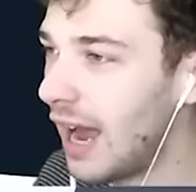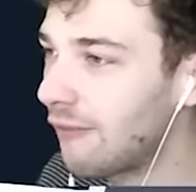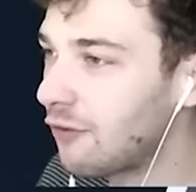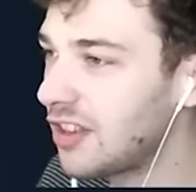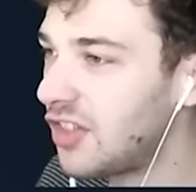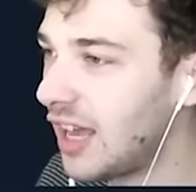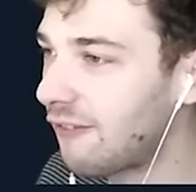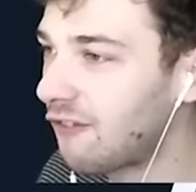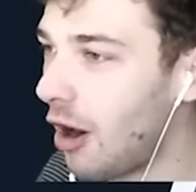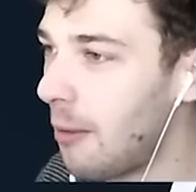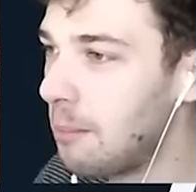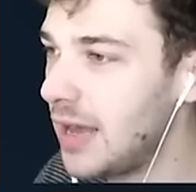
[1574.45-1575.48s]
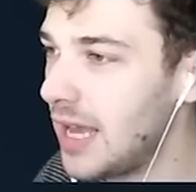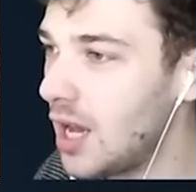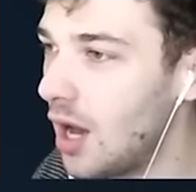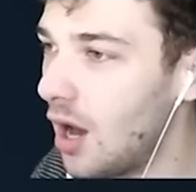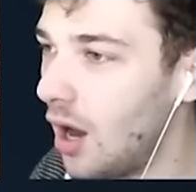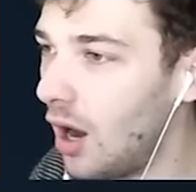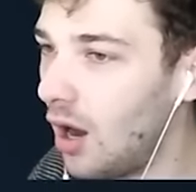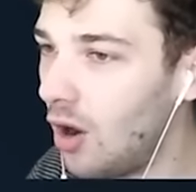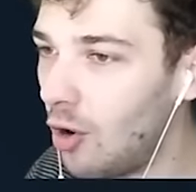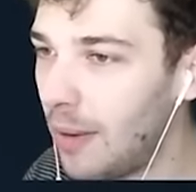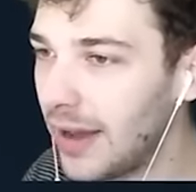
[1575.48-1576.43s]
everything from me.
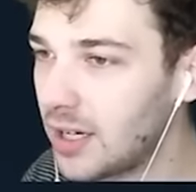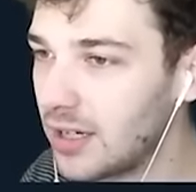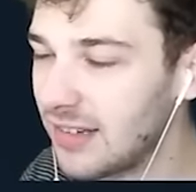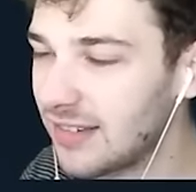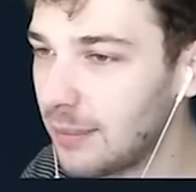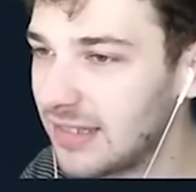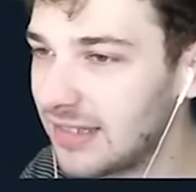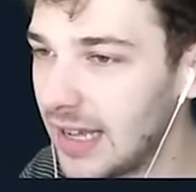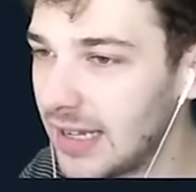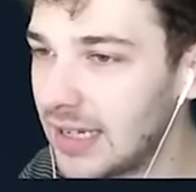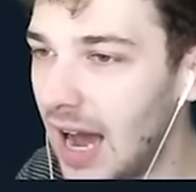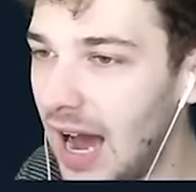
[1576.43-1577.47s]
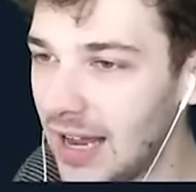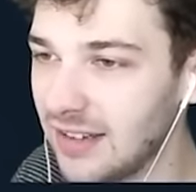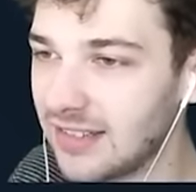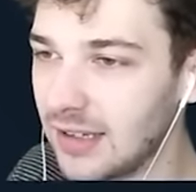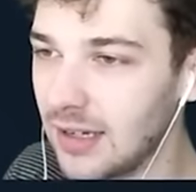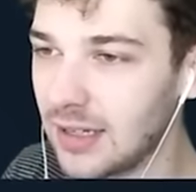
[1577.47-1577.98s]
Oh my goodness. I'm gonna say, guys,